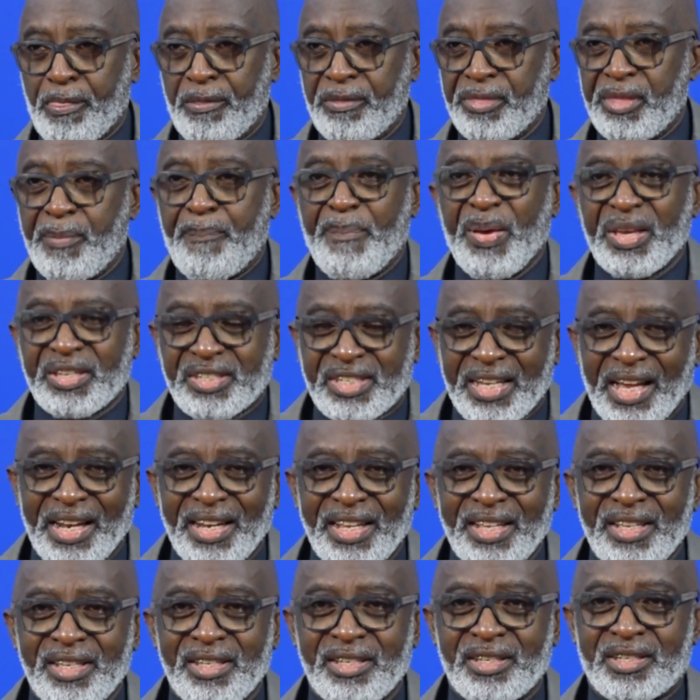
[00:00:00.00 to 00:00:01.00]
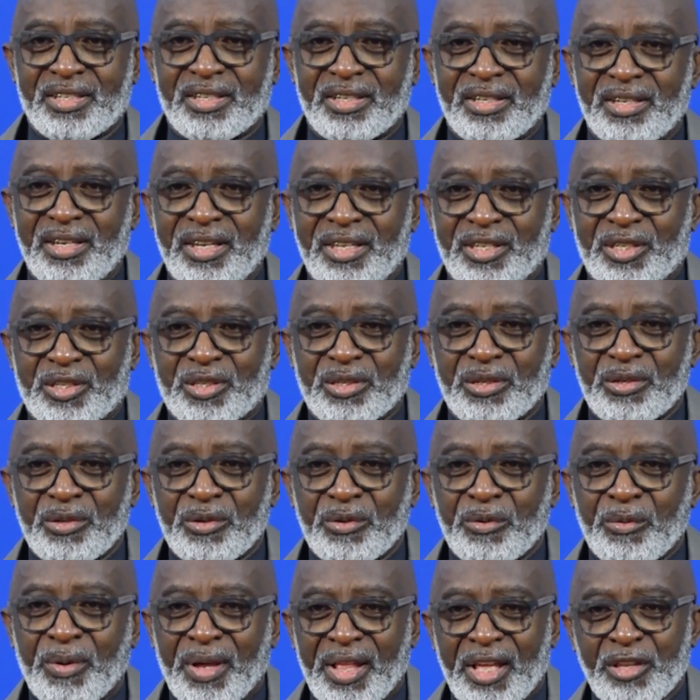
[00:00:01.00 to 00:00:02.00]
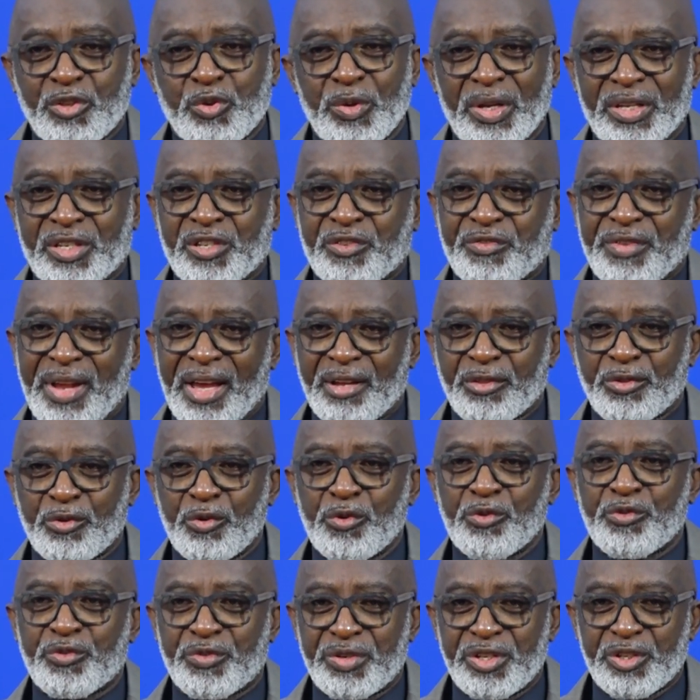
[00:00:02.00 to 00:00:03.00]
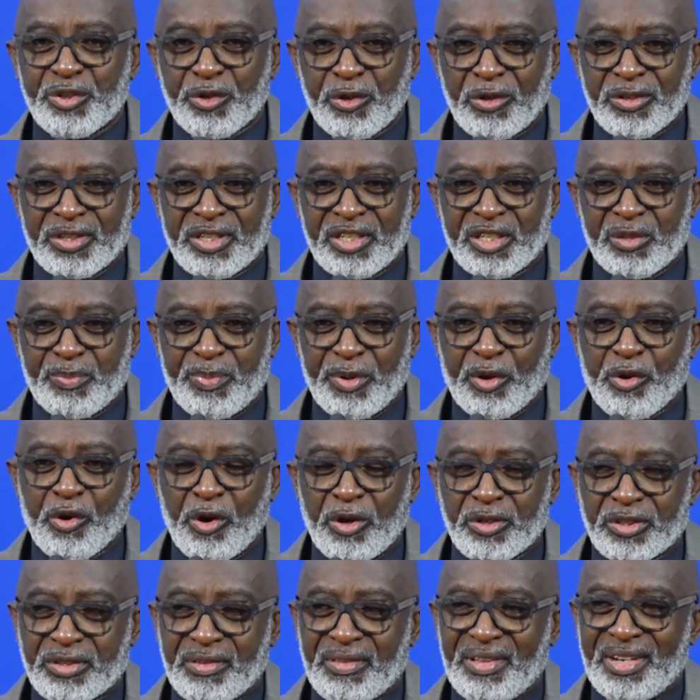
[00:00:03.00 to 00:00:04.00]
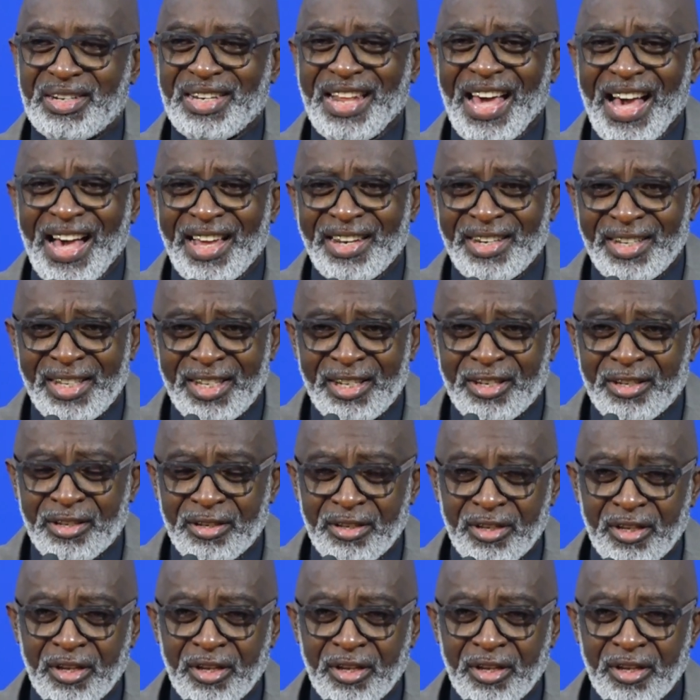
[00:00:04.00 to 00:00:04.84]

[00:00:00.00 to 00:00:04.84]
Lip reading: The big challenge is whether to extract those resources because of the dire need